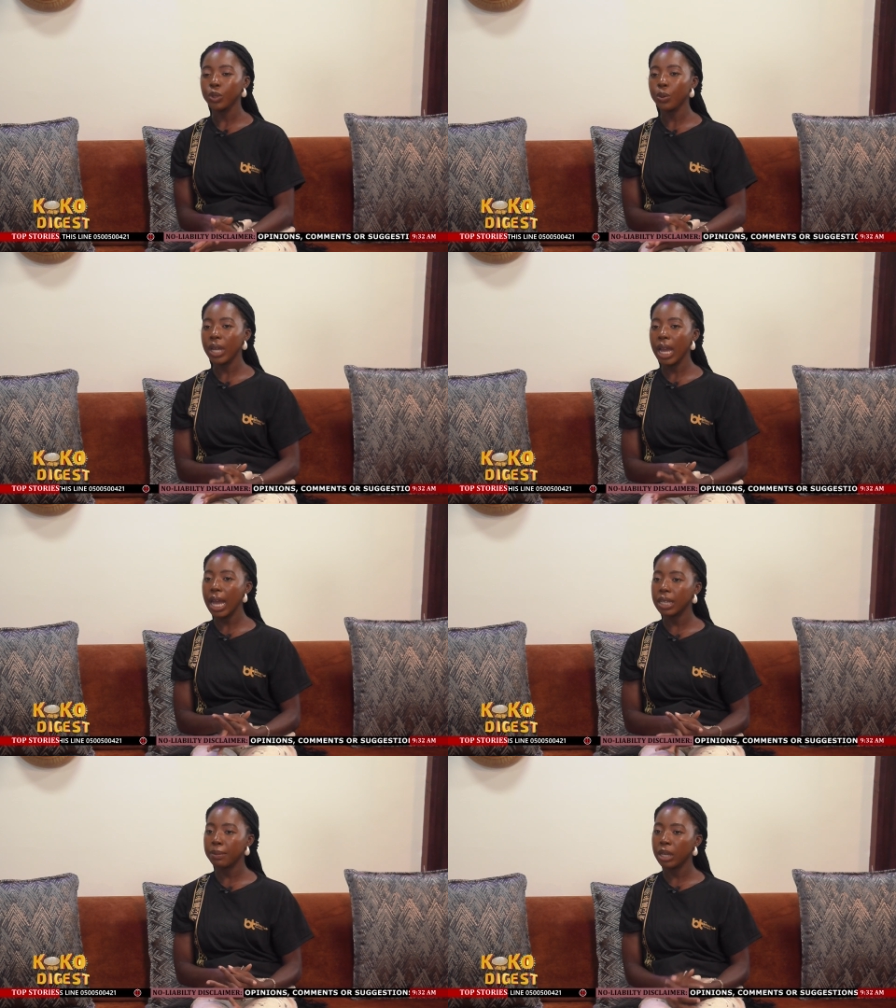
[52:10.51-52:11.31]
So we
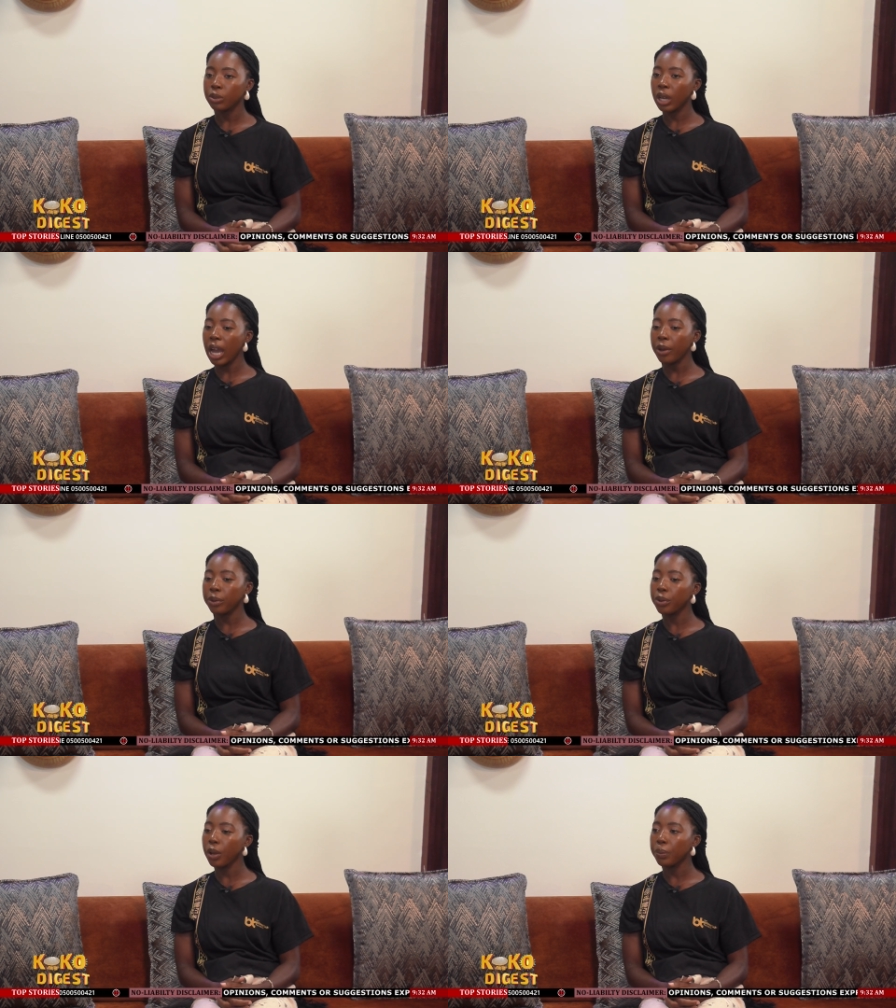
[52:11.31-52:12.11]
ask them, ah, "So how do
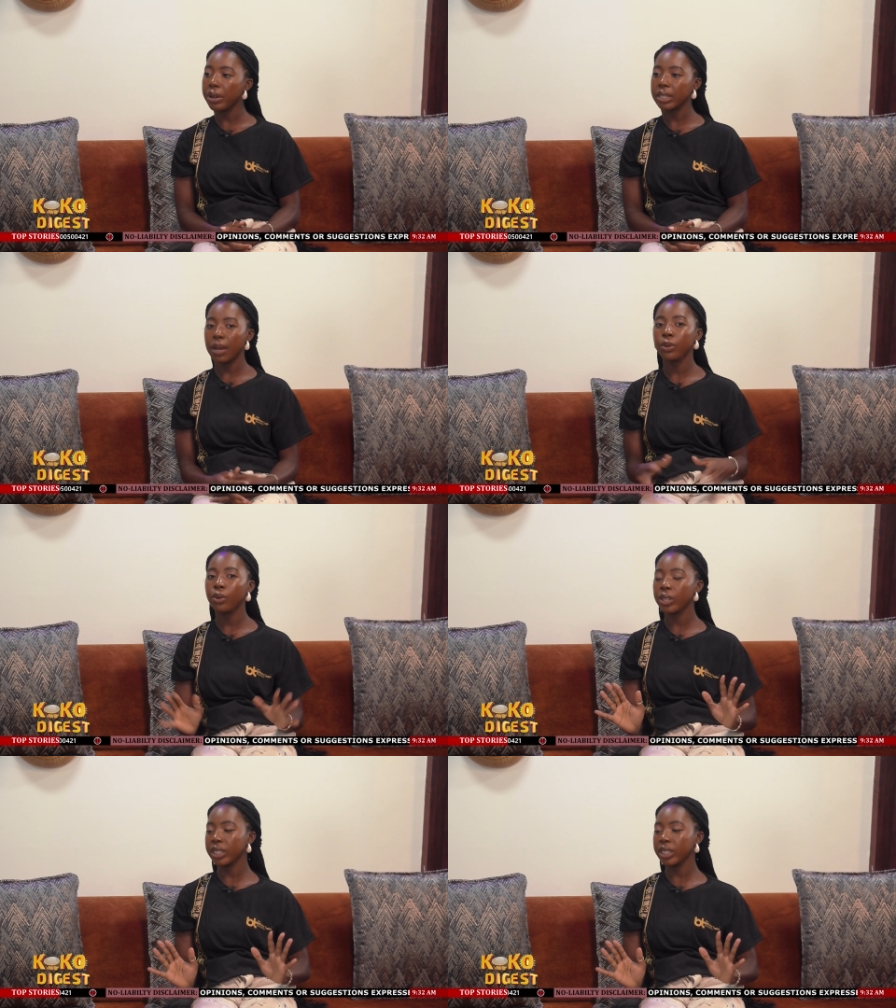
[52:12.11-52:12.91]
you know your period is
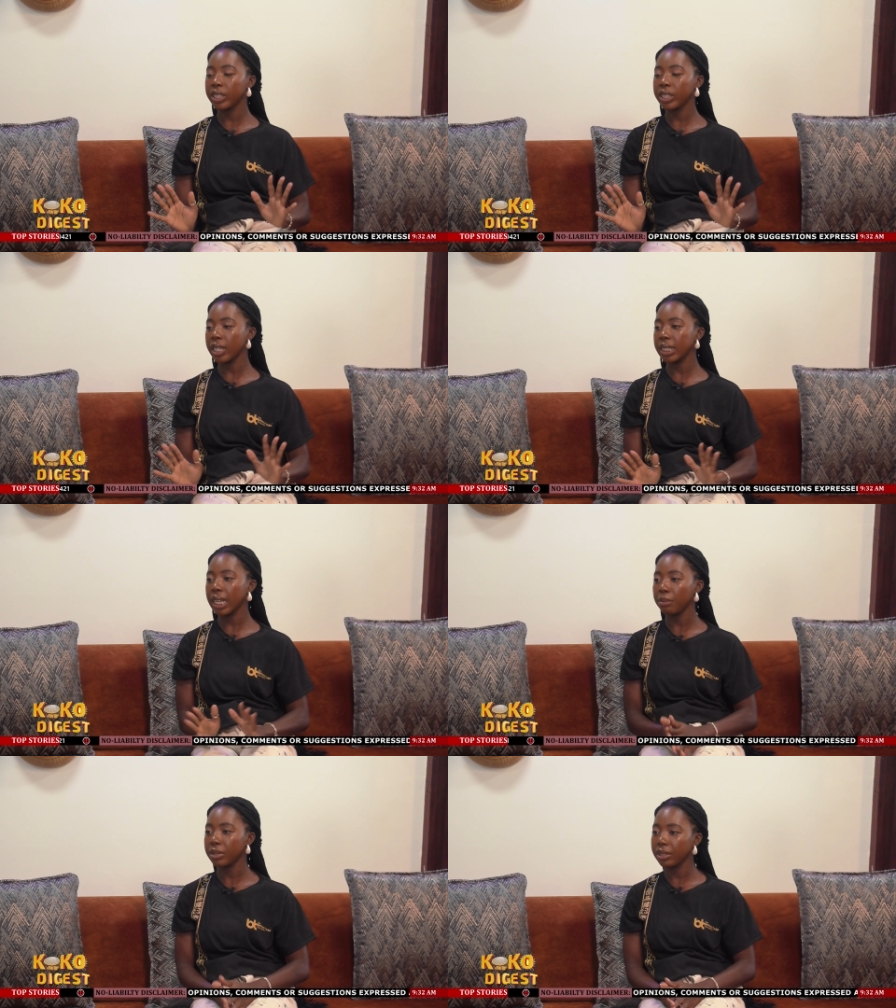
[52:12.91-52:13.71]
coming?" Oh, it just
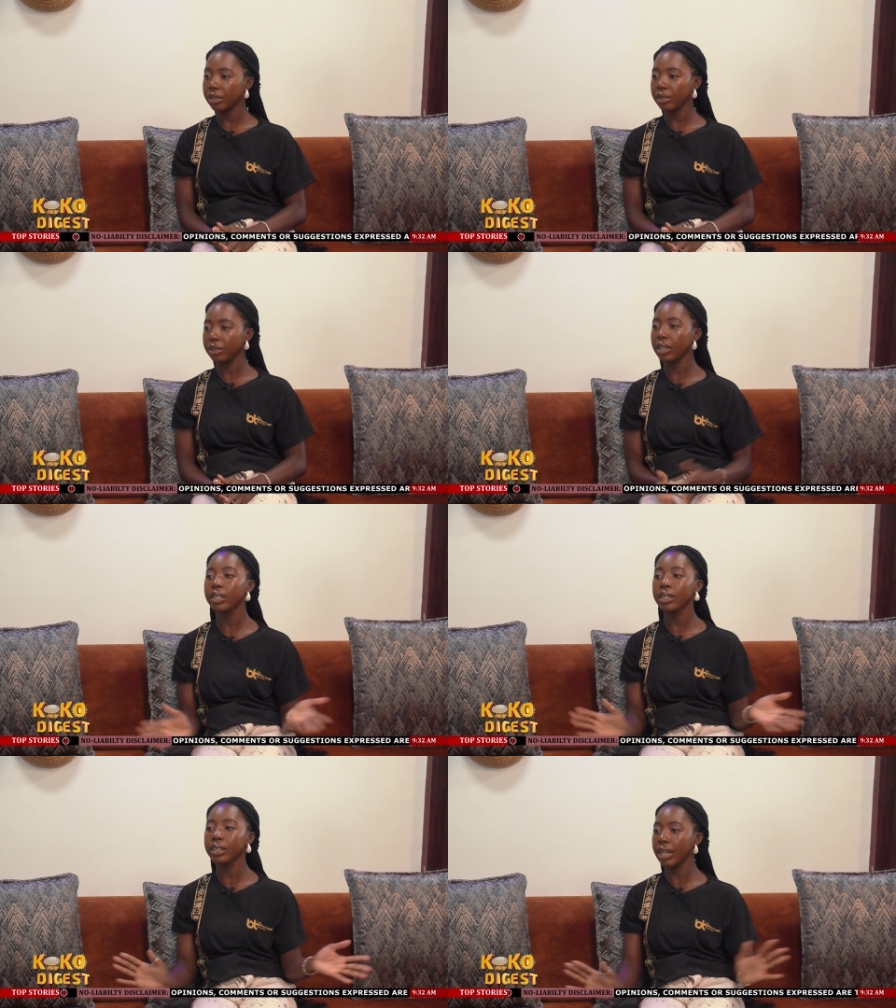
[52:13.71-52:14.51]
comes.
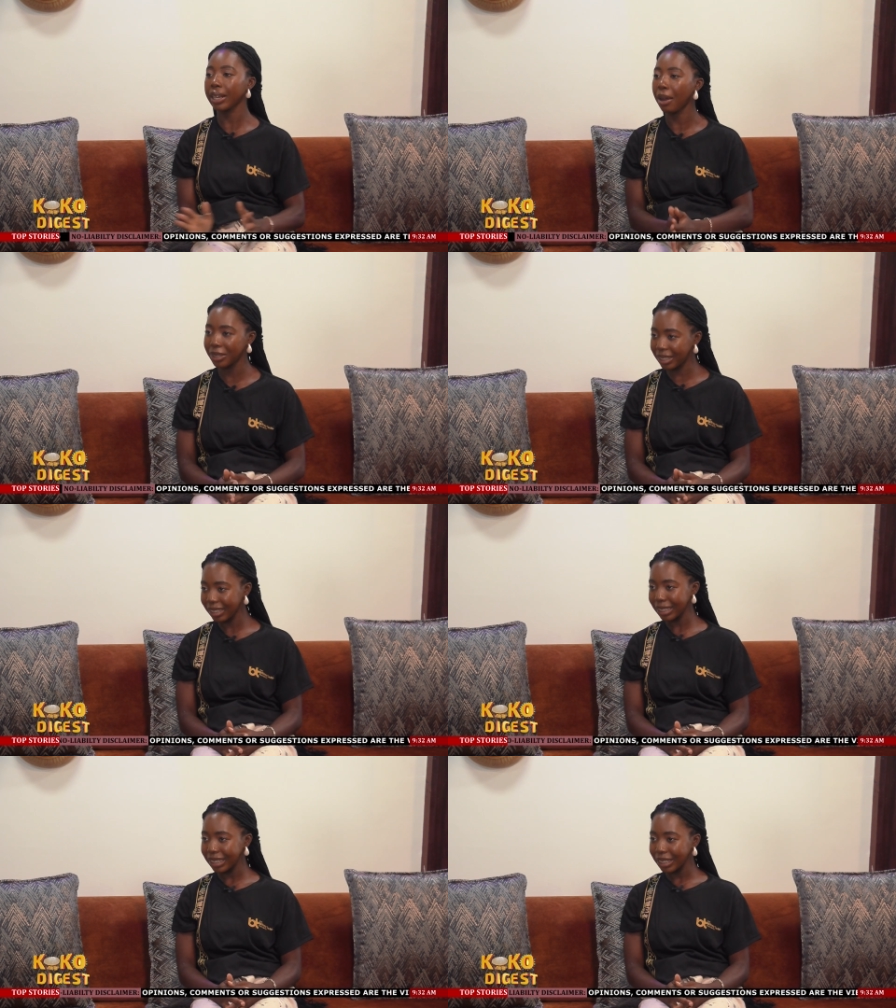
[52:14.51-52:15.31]
Any day it comes.